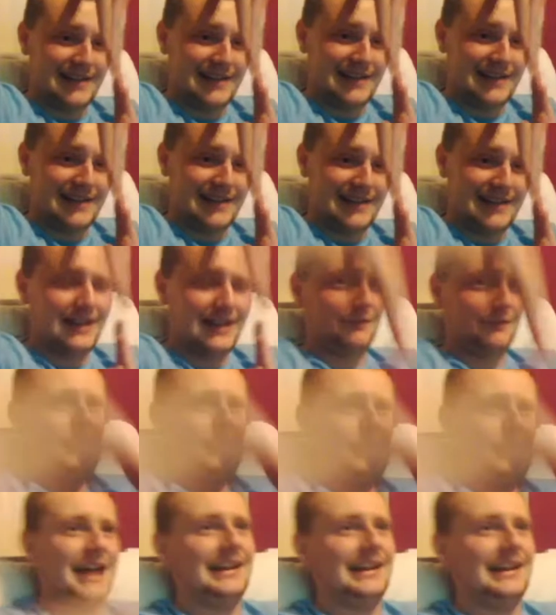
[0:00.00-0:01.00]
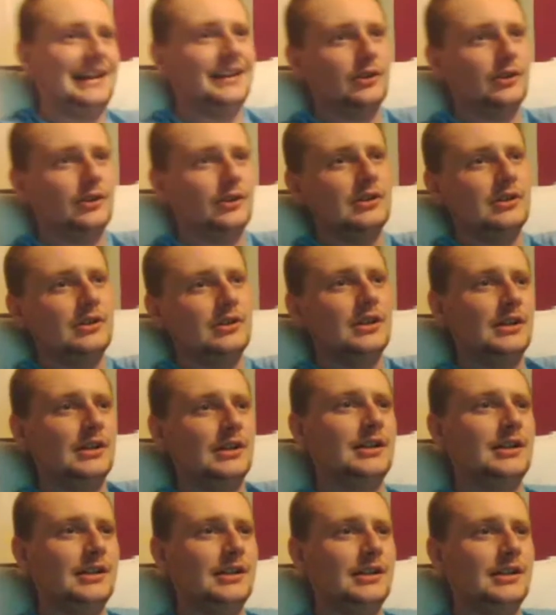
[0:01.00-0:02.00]
the player from the head angle.
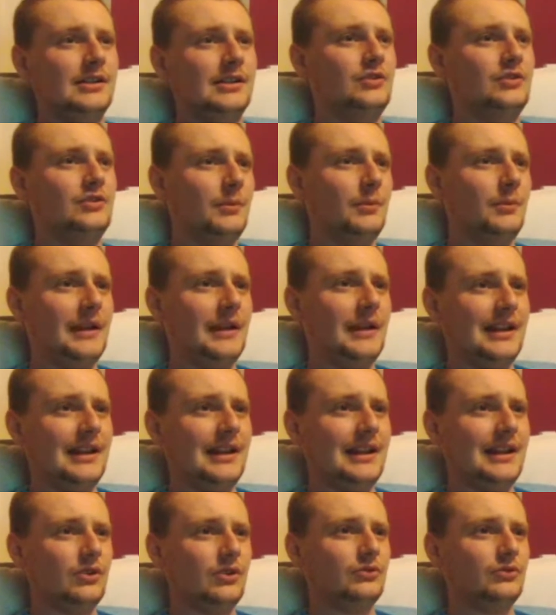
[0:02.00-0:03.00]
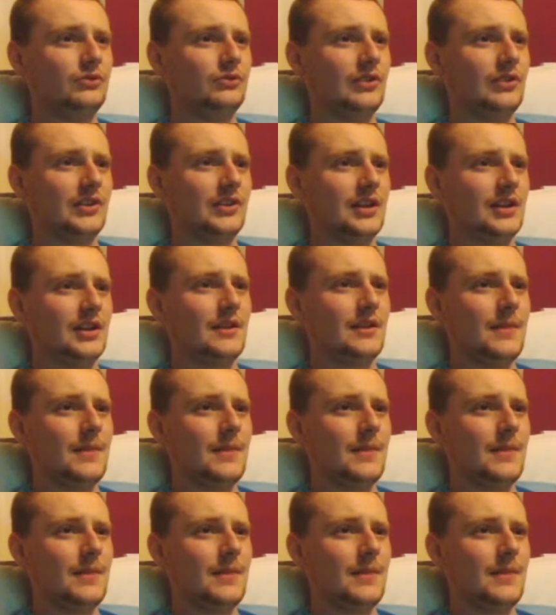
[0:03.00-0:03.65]
Top of the head angle, should I say.